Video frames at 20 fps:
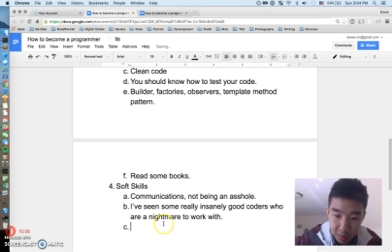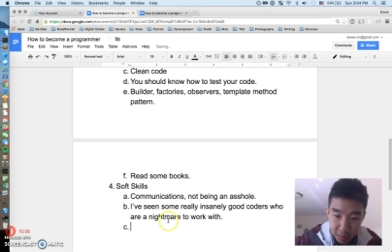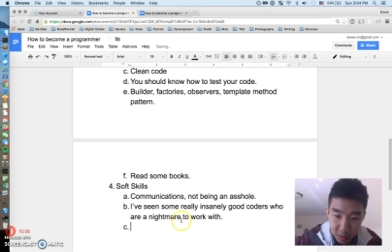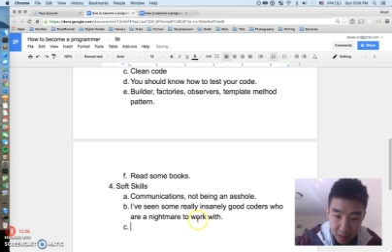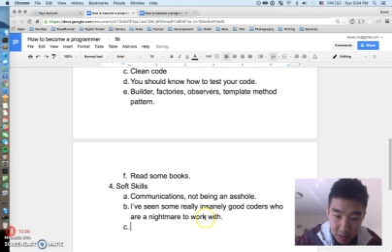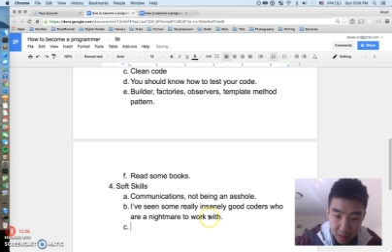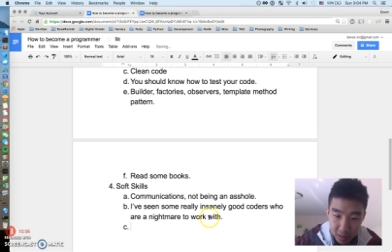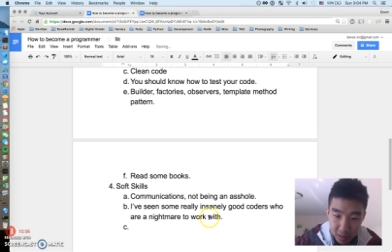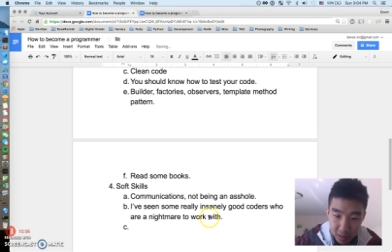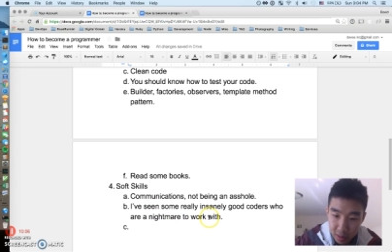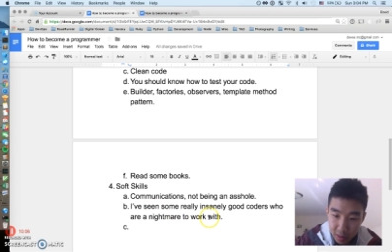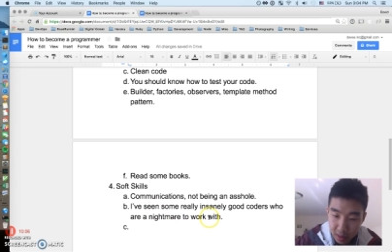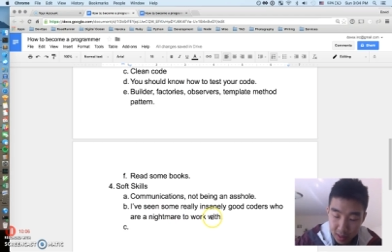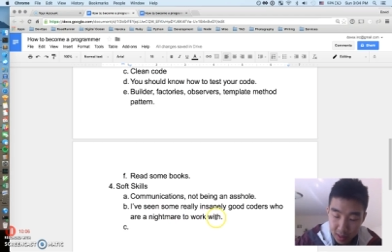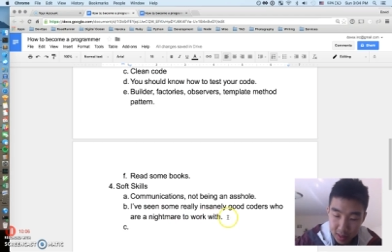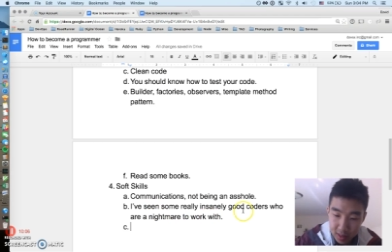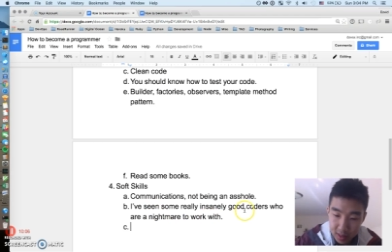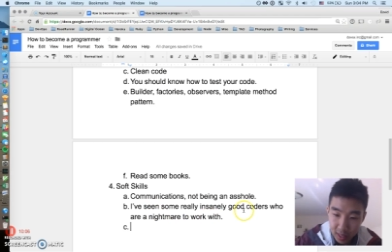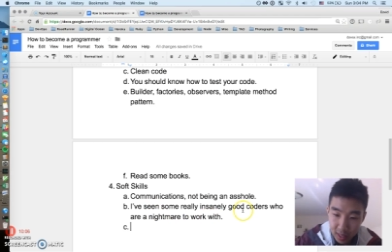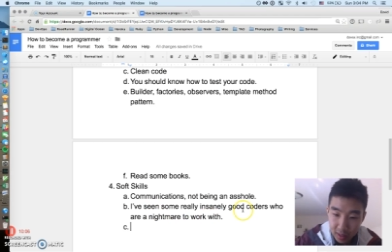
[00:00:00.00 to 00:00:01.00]
but there's some
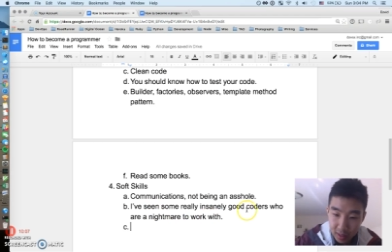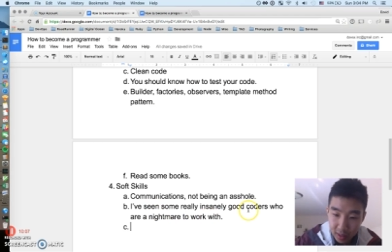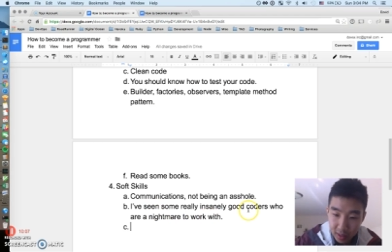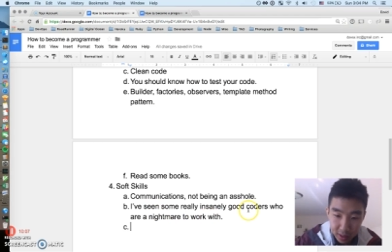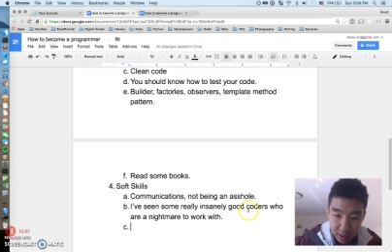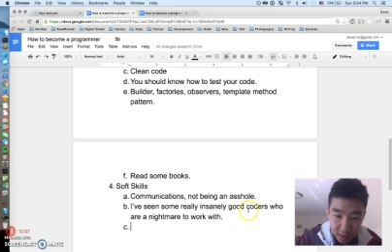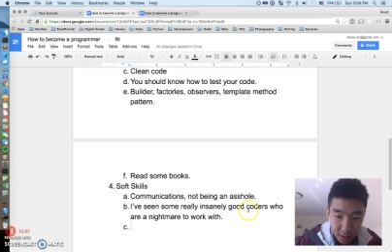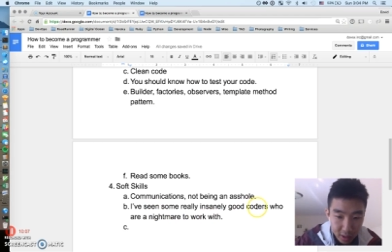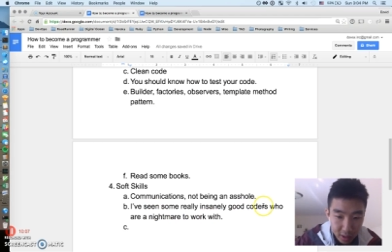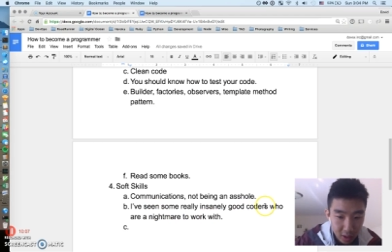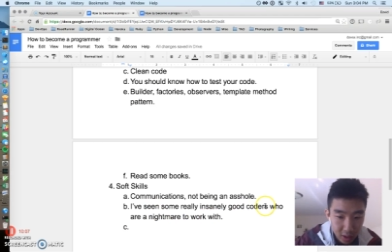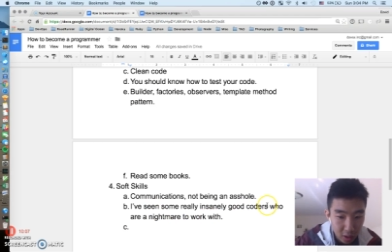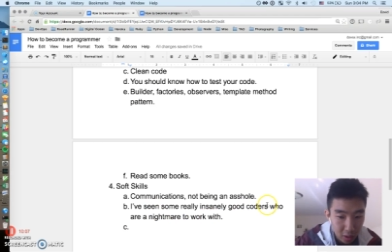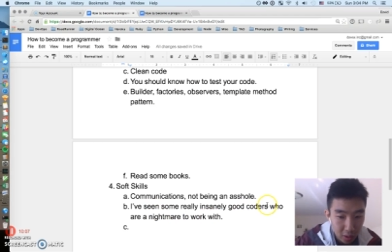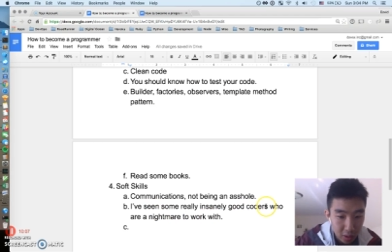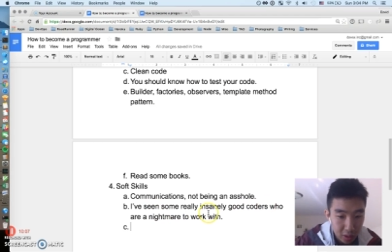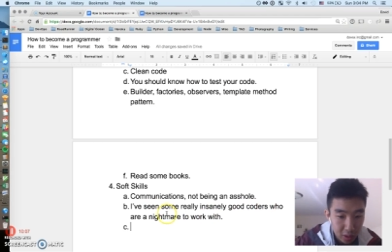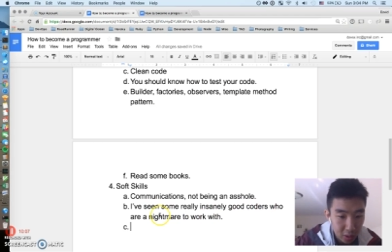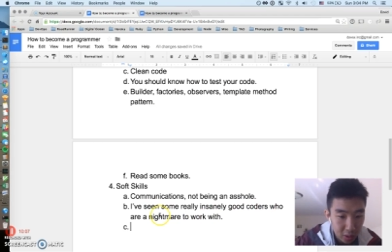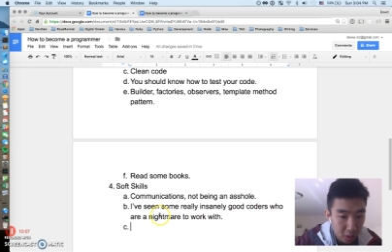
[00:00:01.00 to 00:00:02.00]
insanely good
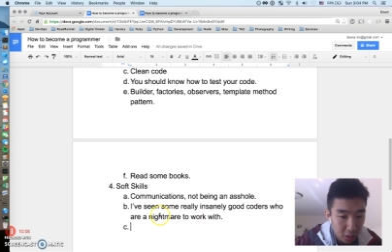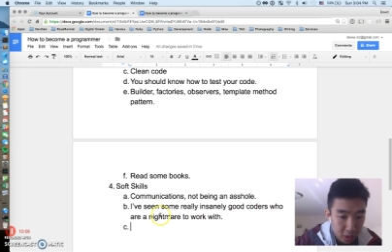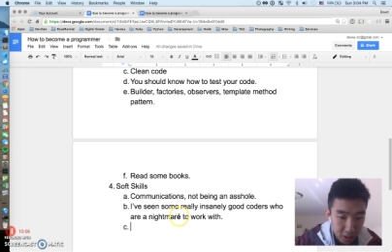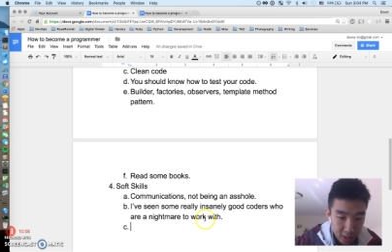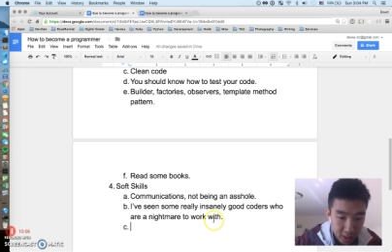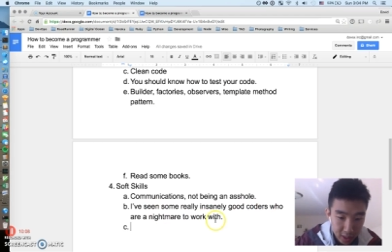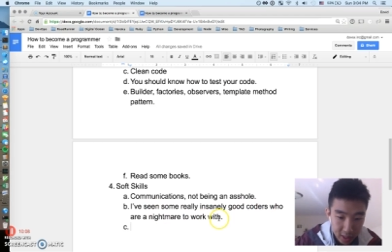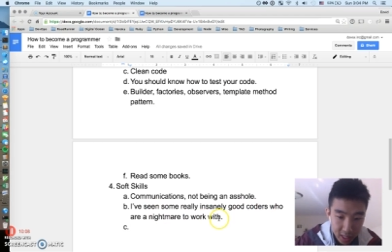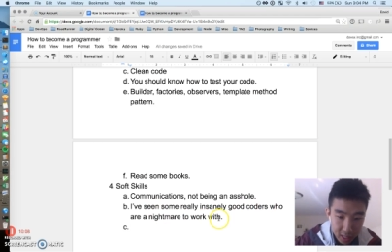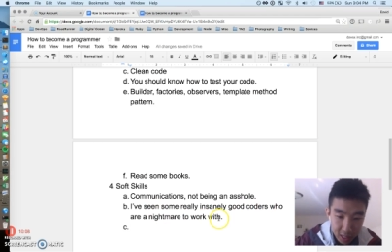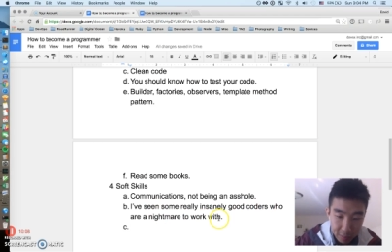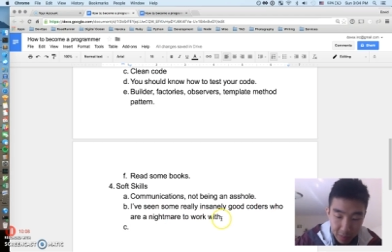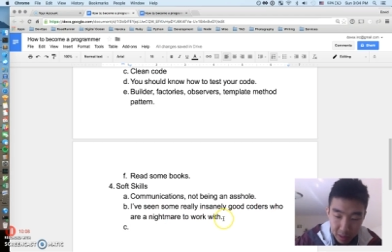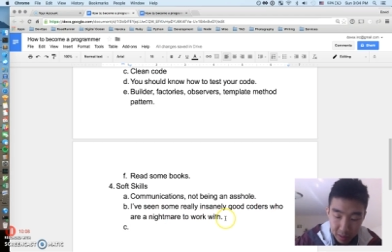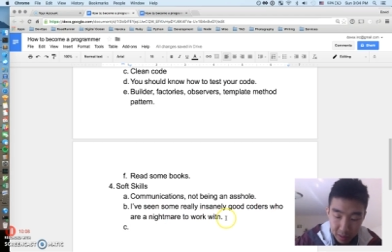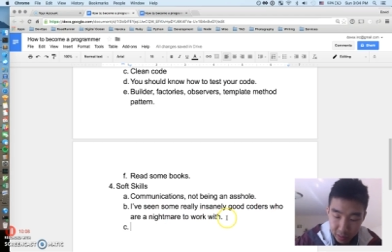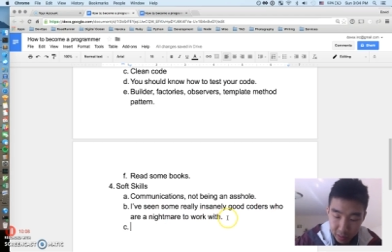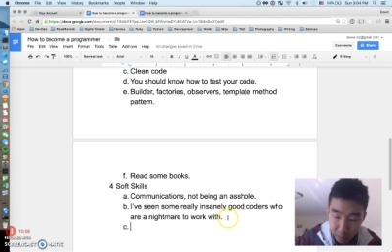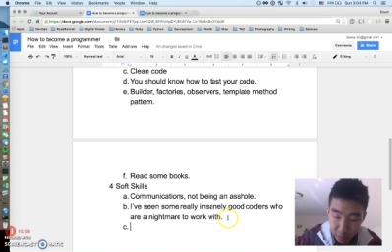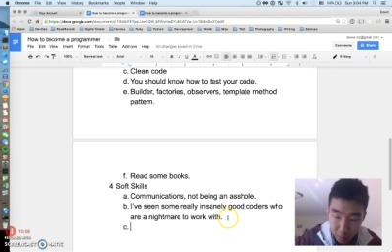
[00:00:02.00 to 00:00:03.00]
coders who are just a
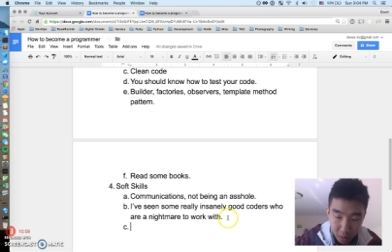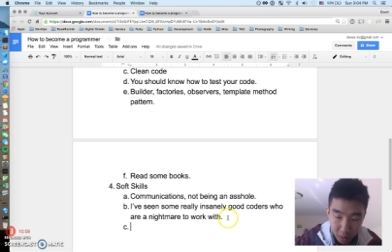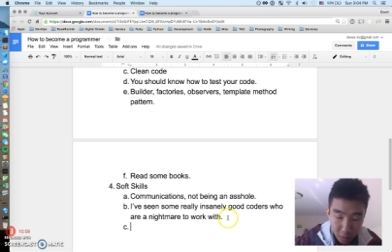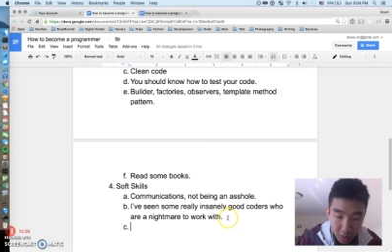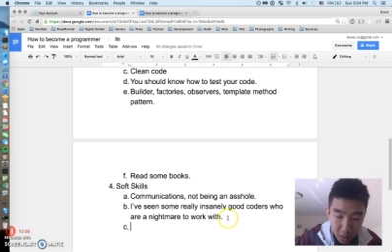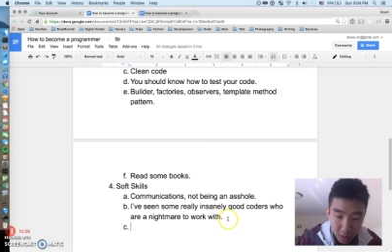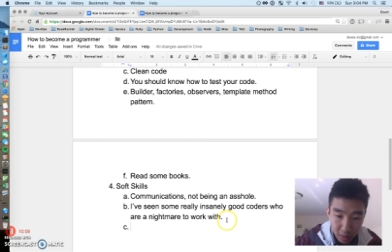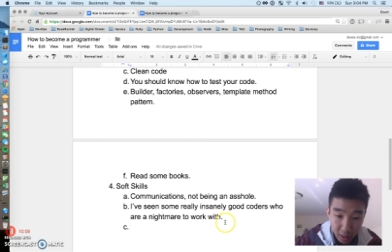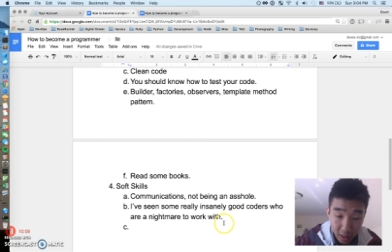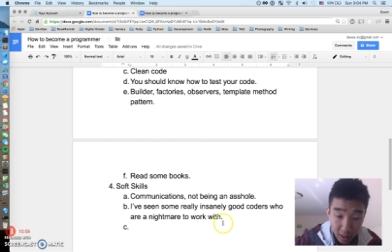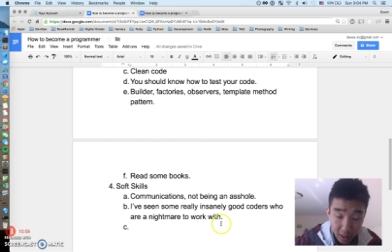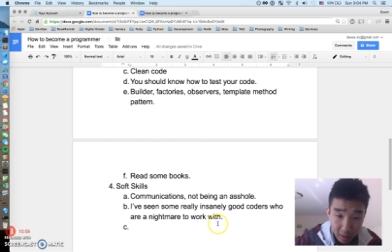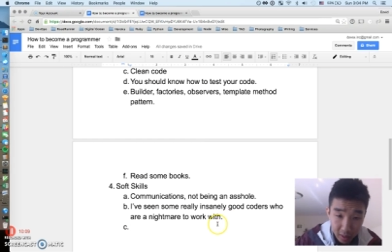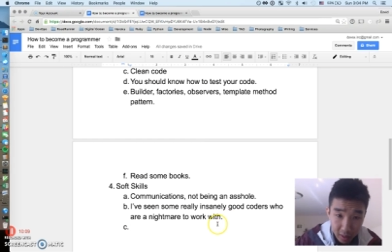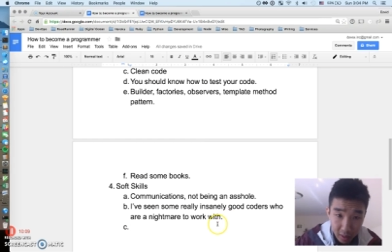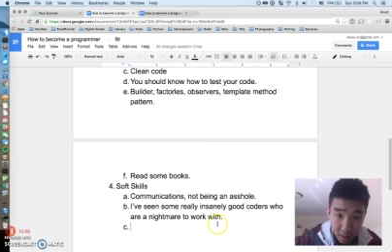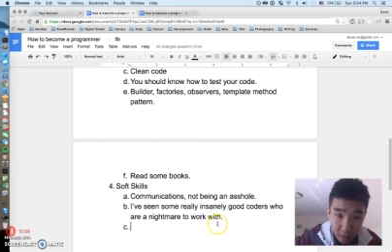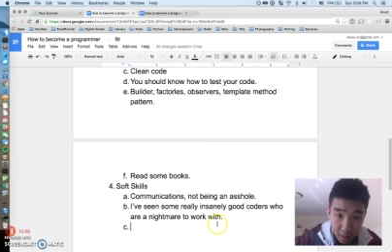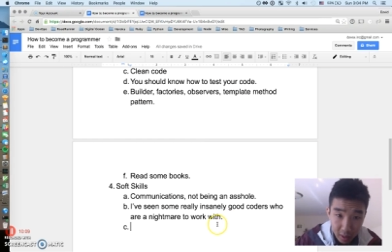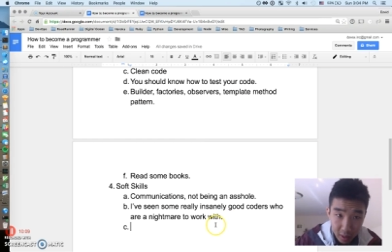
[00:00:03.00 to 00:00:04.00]
nightmare to work with
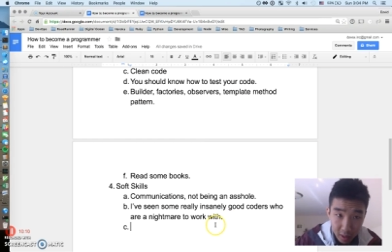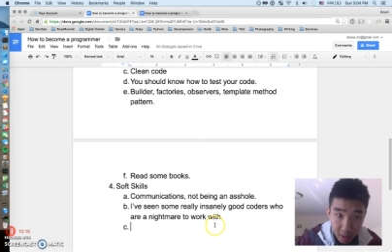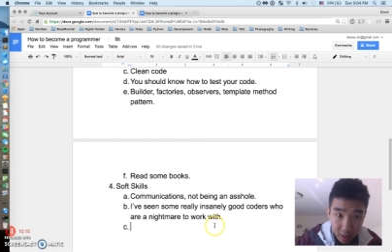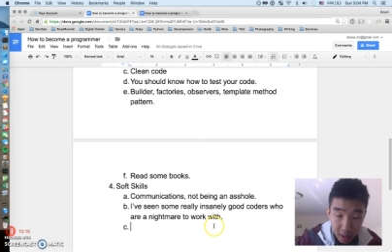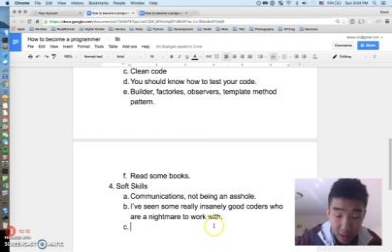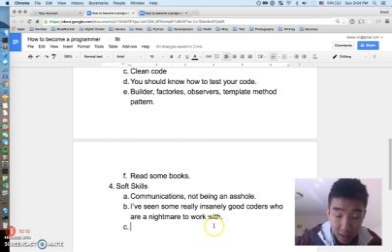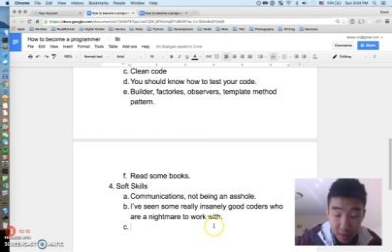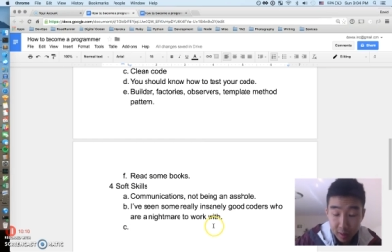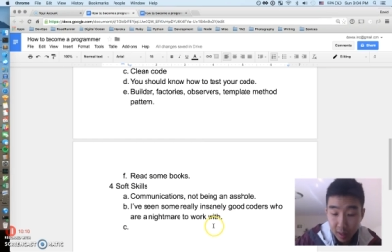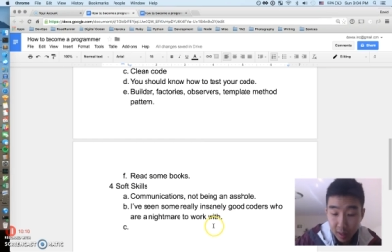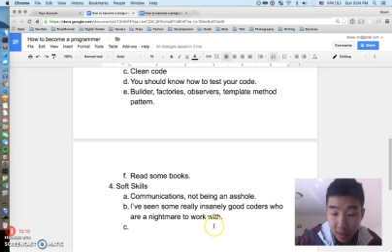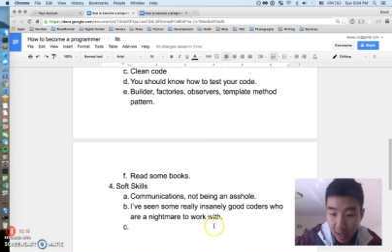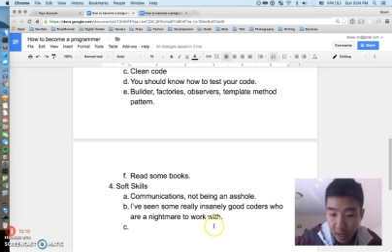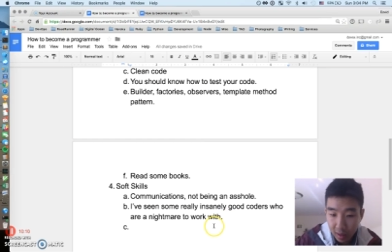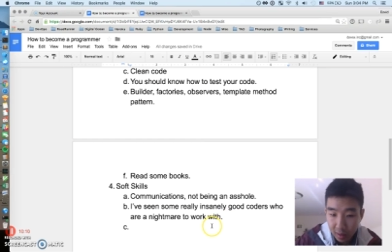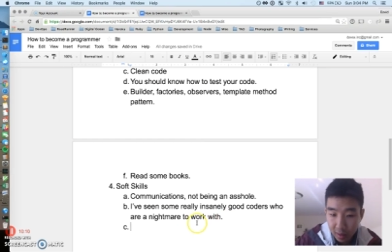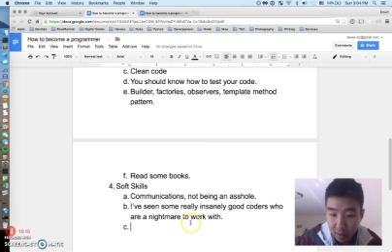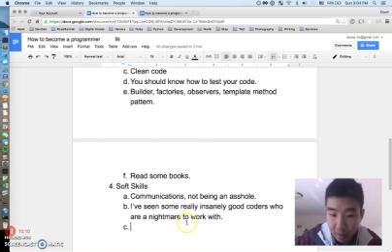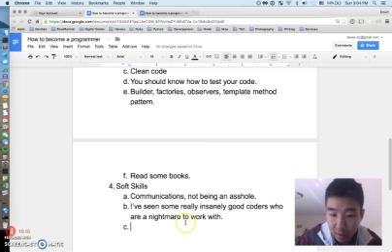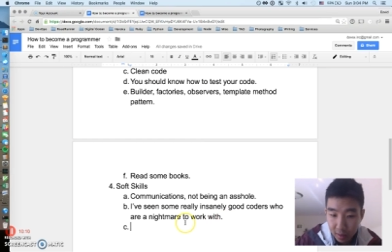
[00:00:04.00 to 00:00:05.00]
and in the
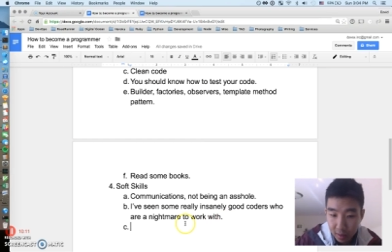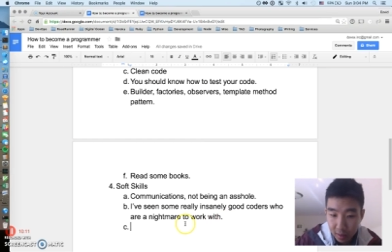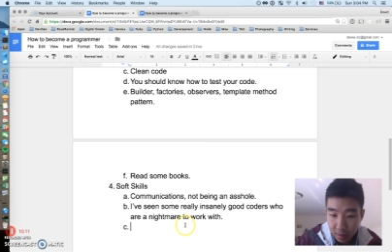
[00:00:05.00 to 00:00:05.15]
end